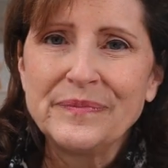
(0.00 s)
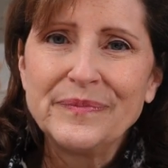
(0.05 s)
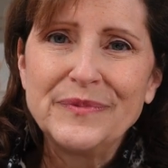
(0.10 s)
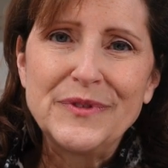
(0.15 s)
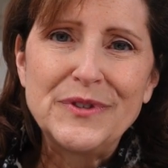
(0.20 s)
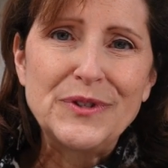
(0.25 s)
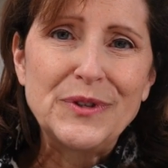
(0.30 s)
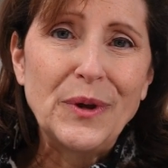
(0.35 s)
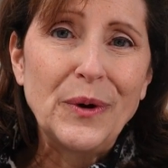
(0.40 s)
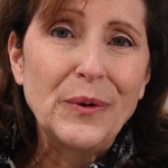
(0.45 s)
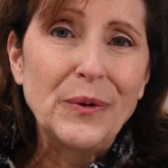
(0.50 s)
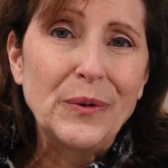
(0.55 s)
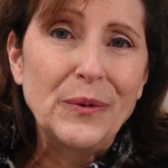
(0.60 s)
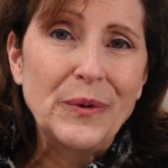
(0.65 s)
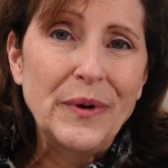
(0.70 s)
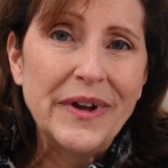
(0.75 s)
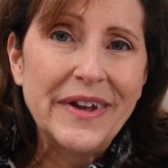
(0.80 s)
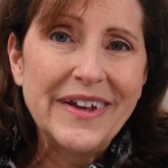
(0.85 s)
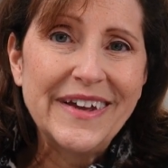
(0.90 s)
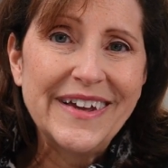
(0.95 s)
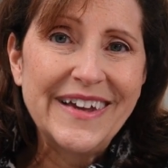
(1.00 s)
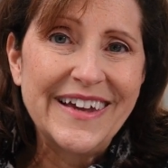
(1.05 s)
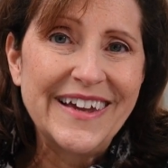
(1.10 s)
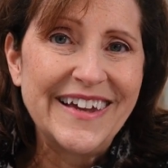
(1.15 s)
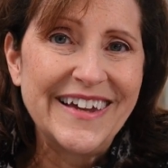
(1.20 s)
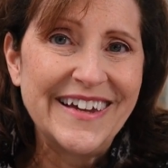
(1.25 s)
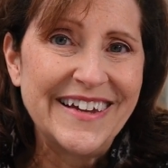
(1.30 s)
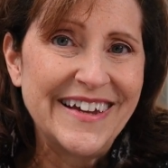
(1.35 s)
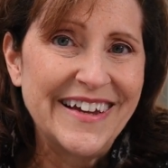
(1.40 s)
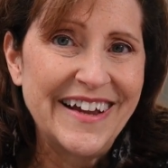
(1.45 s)
So
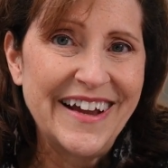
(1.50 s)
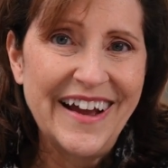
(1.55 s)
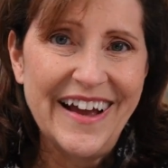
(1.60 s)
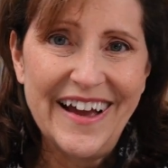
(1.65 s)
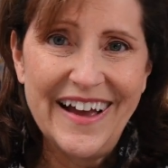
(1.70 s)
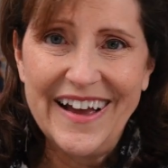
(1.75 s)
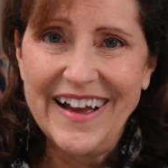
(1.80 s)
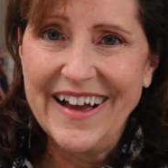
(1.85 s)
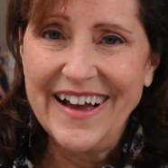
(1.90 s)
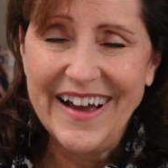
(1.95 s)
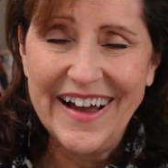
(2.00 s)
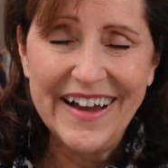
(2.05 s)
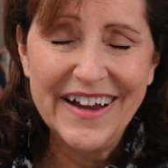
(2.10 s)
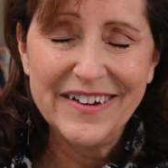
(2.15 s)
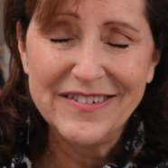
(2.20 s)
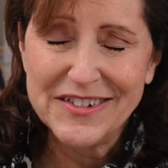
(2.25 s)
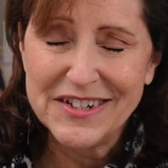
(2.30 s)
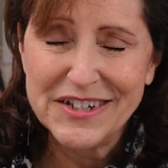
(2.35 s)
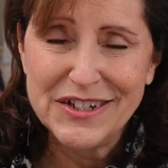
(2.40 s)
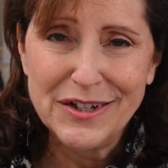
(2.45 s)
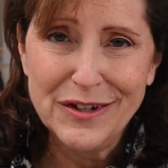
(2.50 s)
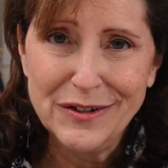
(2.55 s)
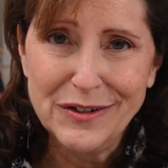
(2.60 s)
I have to tell